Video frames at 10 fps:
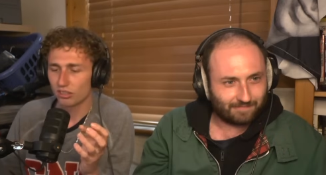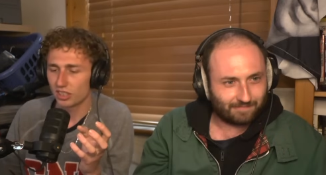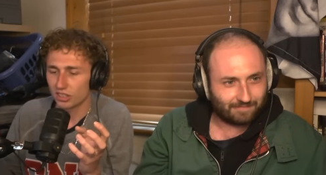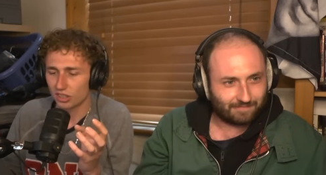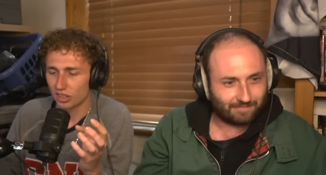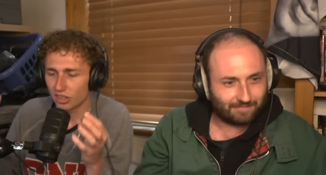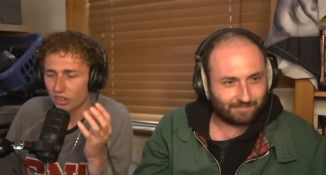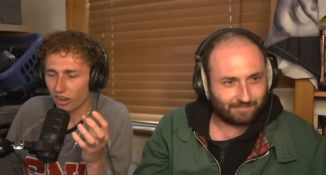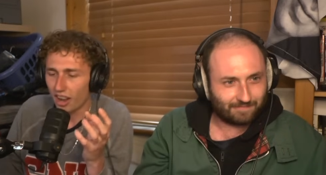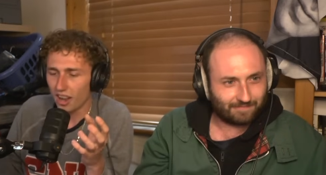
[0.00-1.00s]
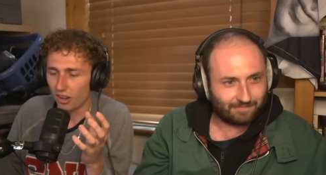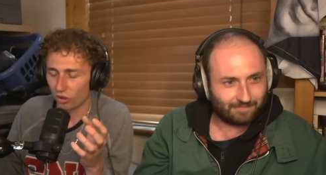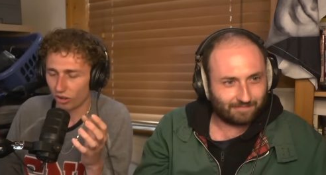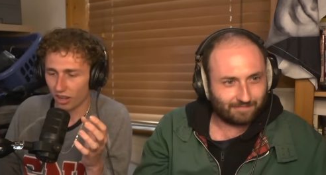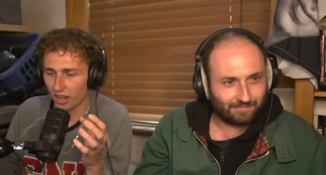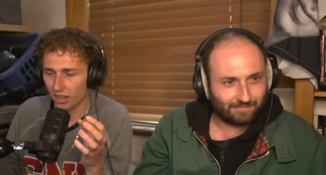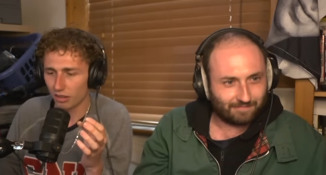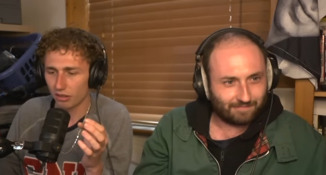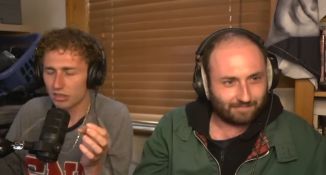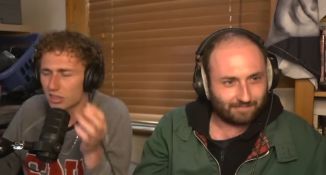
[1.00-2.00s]
Speaker 1: this sh in your head, okay?
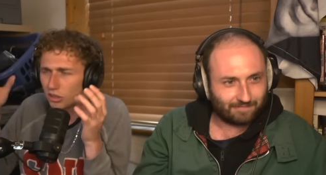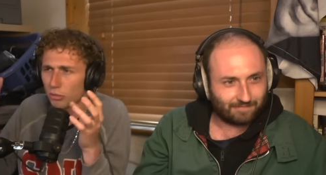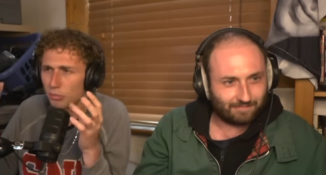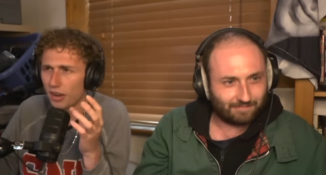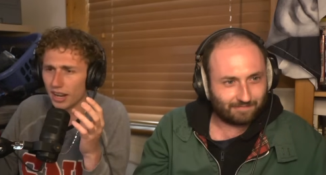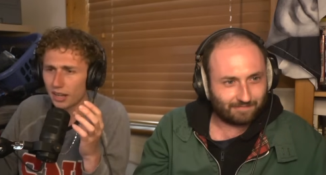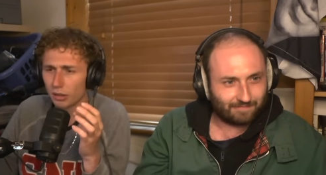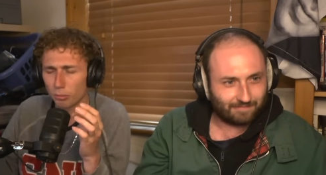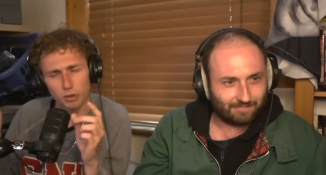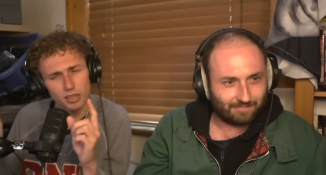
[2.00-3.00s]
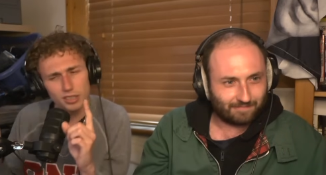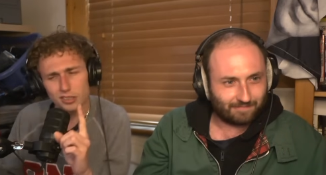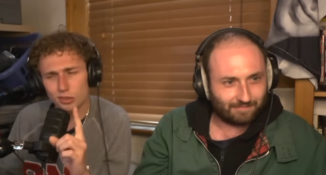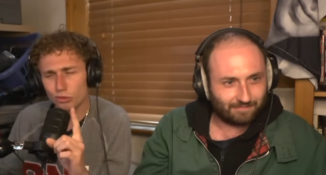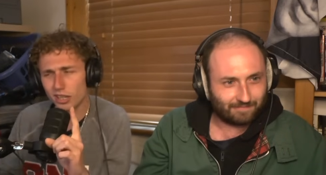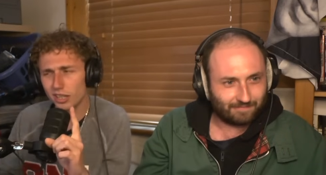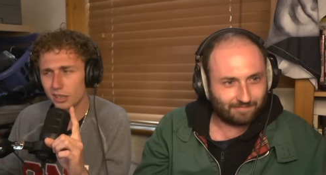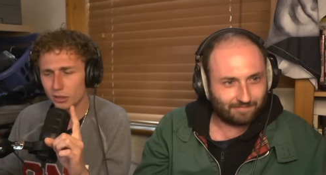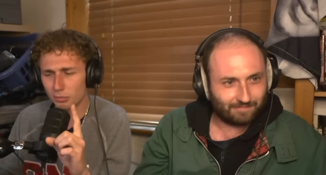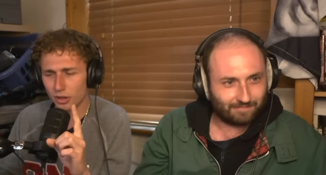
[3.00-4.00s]
It's in your brain. But is it really
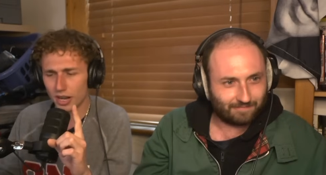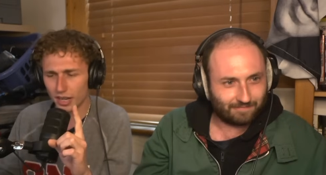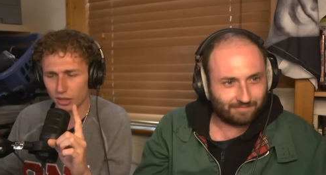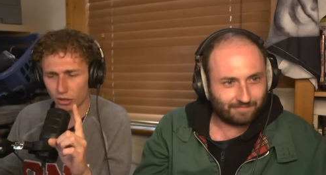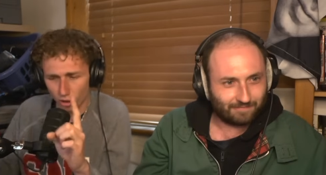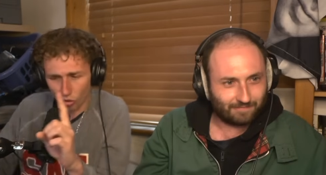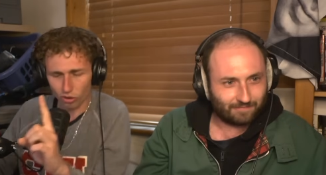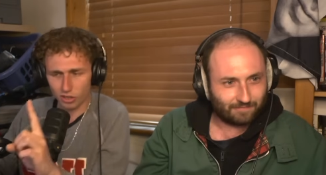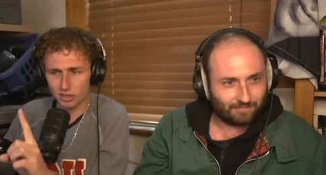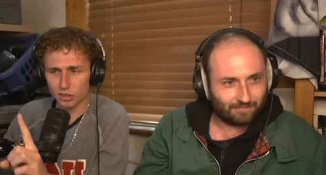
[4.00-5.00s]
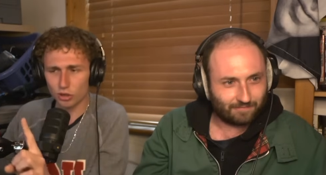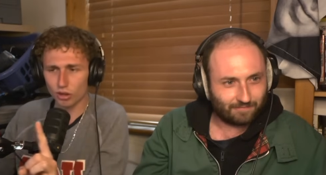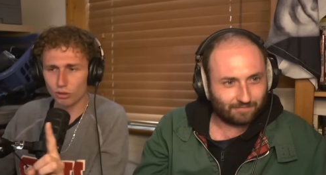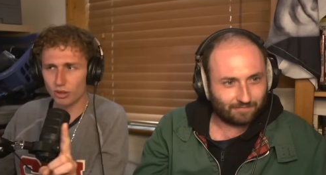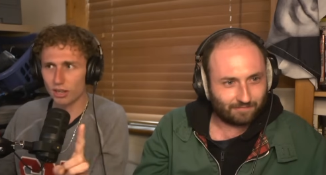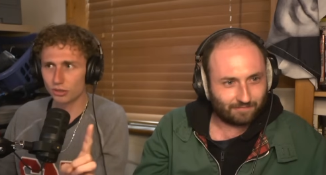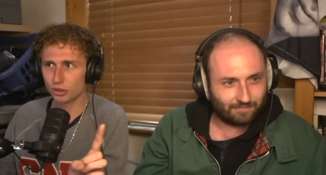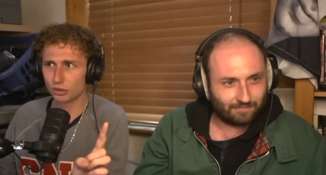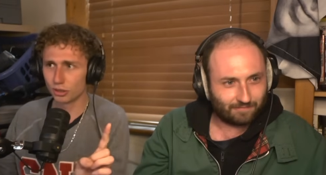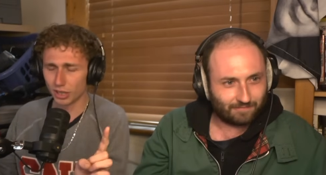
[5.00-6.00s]
in your brain? Or is it all around
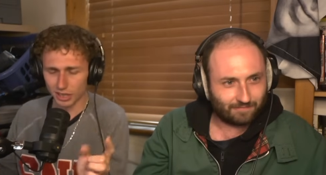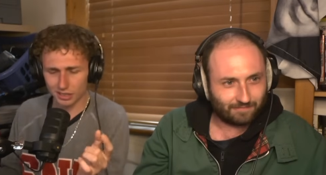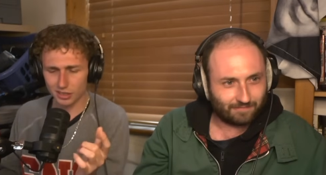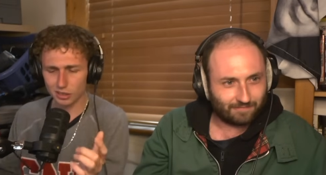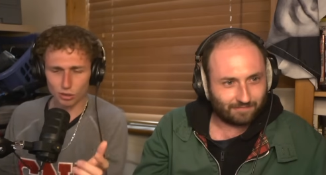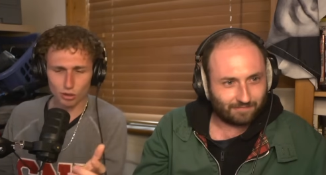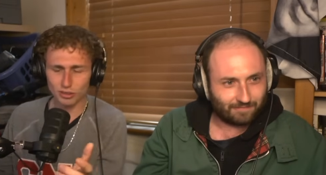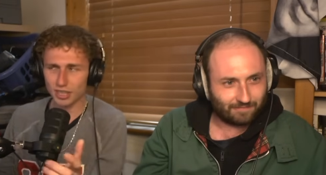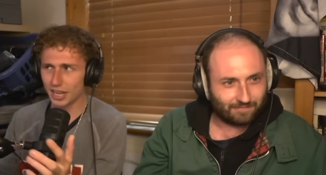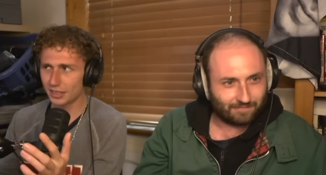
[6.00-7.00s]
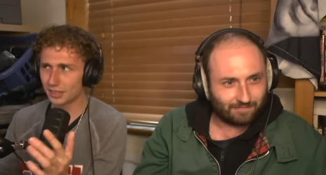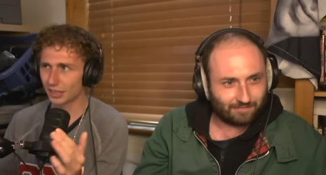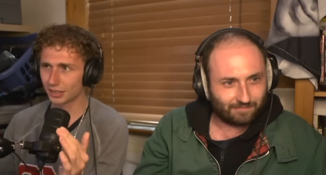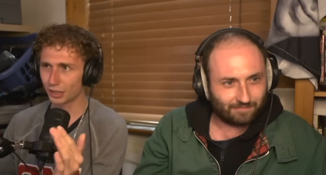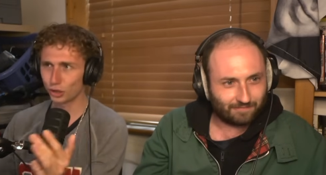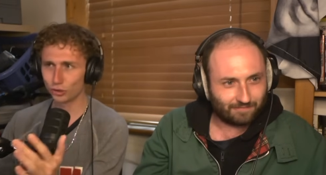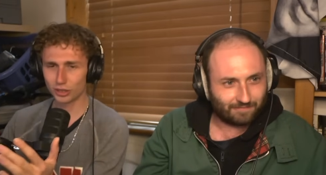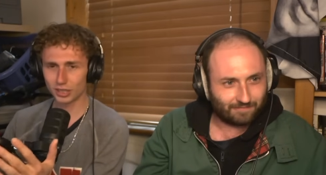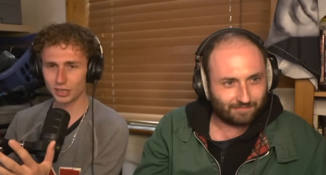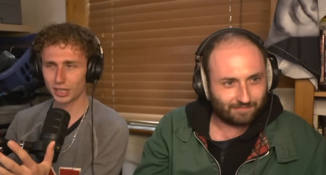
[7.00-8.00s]
you? Is this all data that you
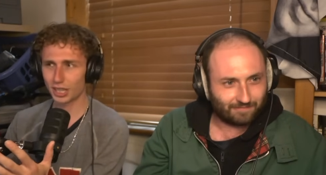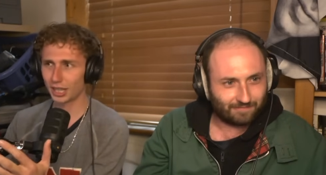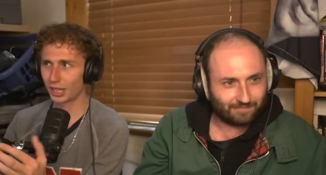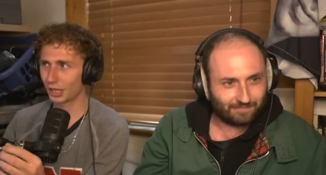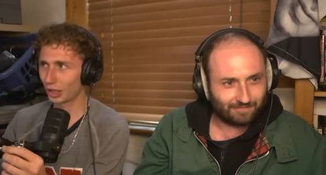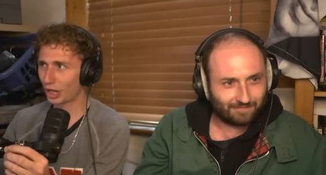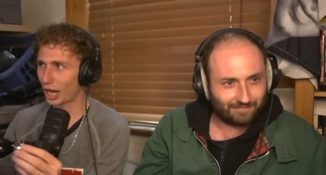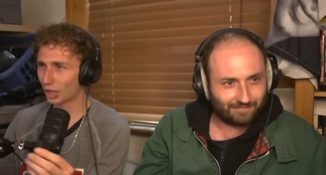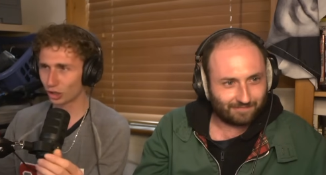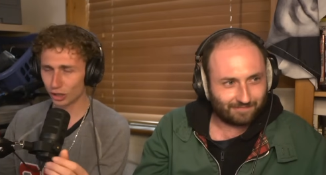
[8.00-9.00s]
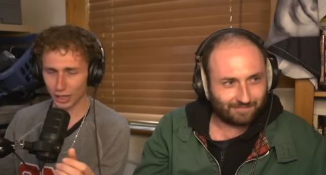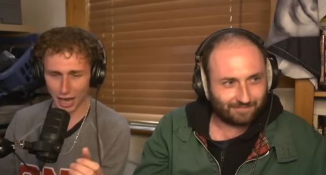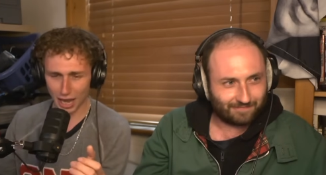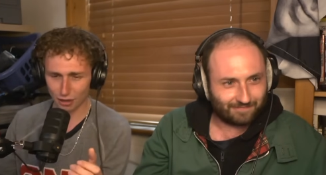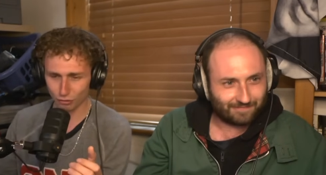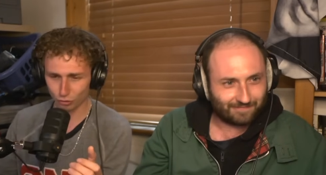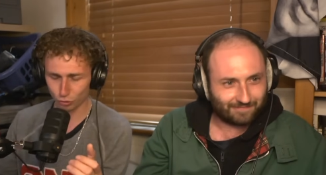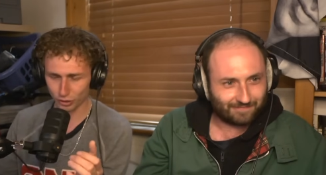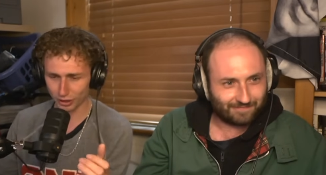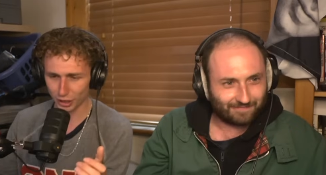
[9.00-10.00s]
can uh, actually have
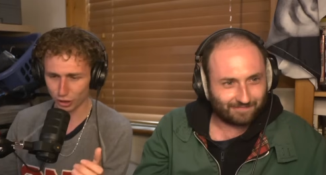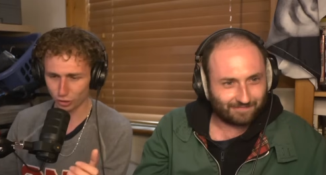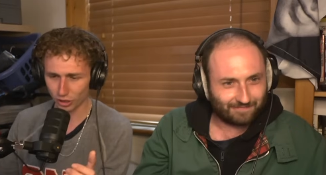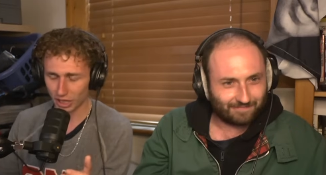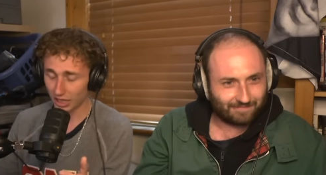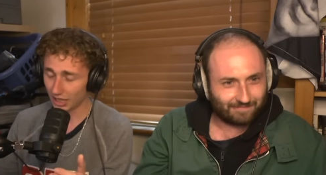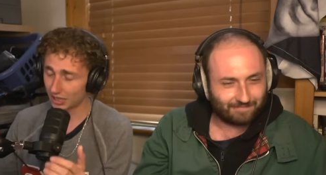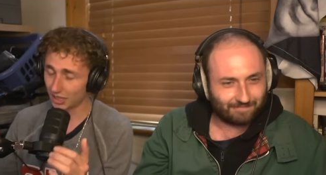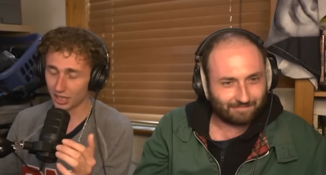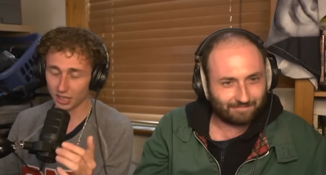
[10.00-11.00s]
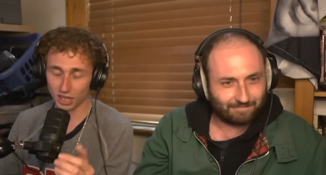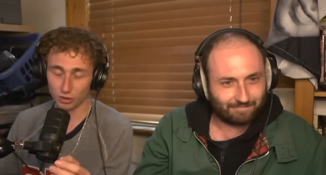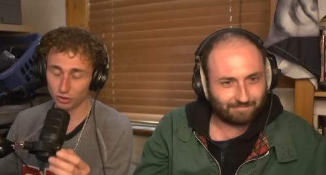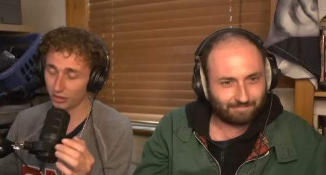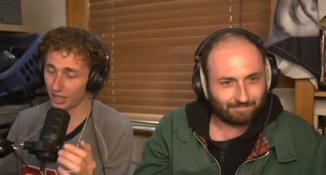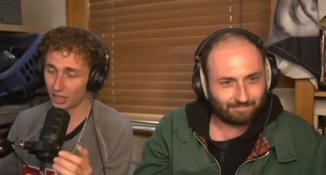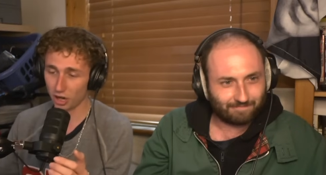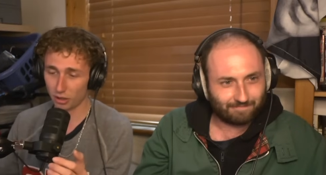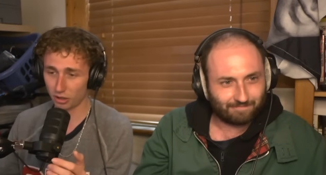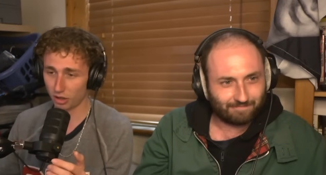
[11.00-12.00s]
within you? And he started going, it was very
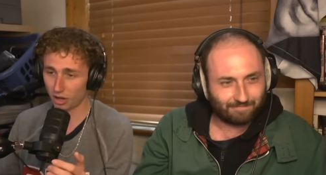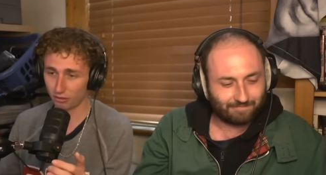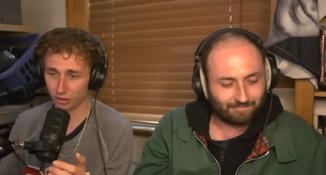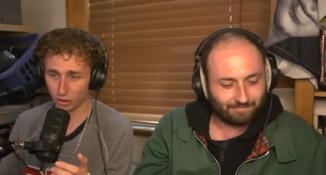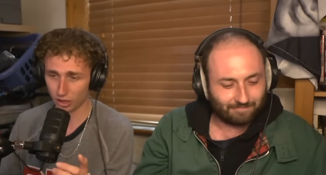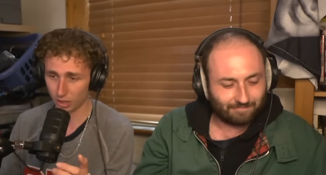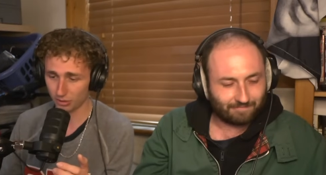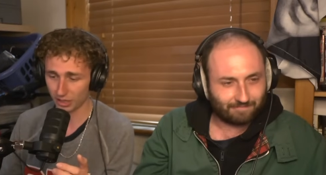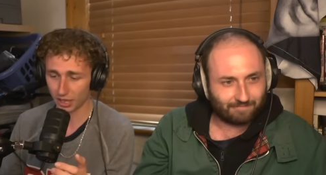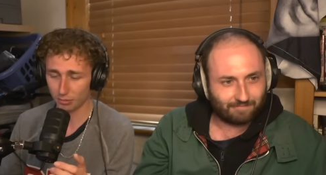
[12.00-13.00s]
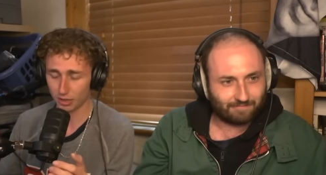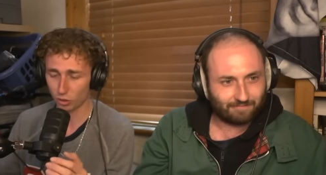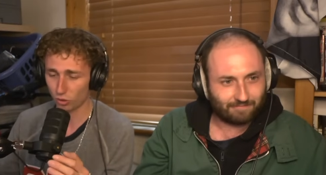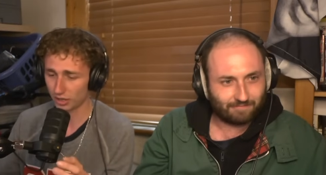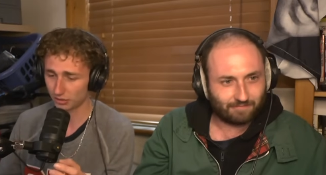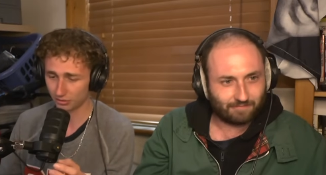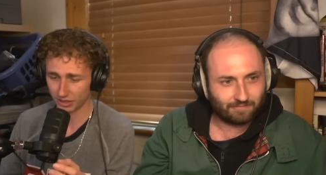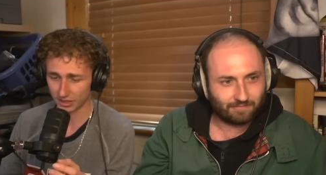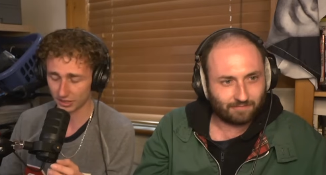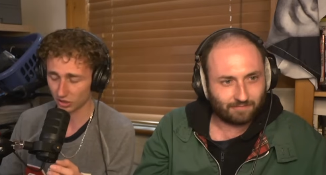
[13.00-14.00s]
co convoluted, complicated about quantum
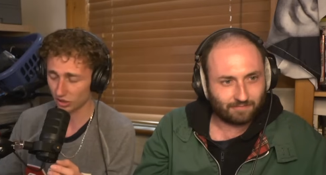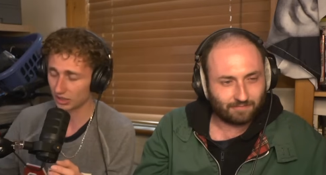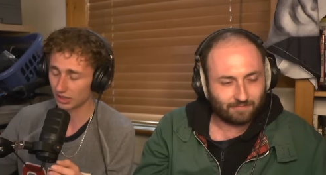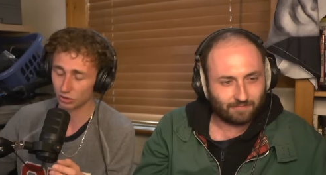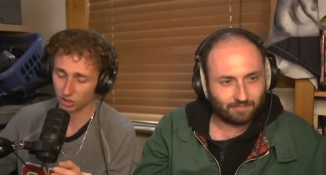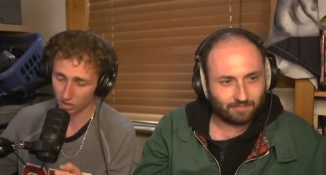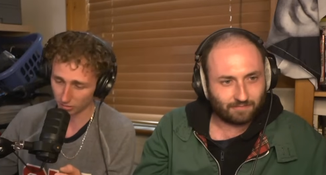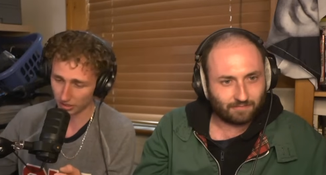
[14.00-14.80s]
physics, because he was talking